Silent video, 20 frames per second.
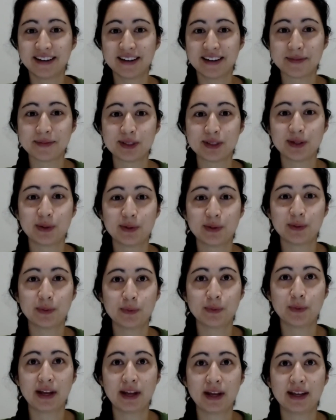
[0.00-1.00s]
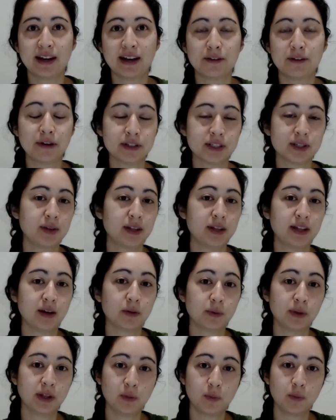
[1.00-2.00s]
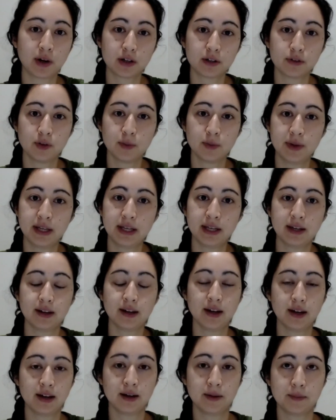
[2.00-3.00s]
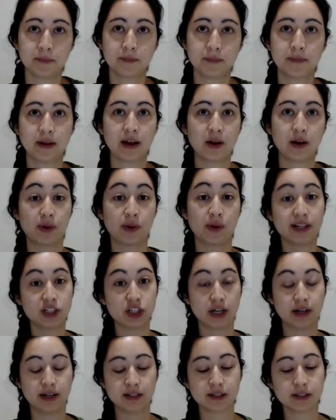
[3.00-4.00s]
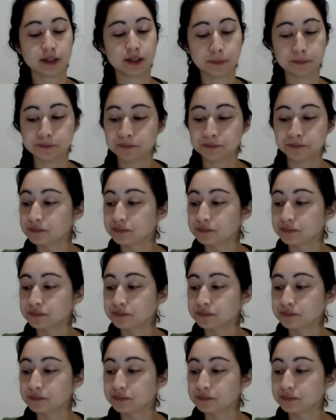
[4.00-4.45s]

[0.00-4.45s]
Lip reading: So when I found something that really worked for me, I want to share it. So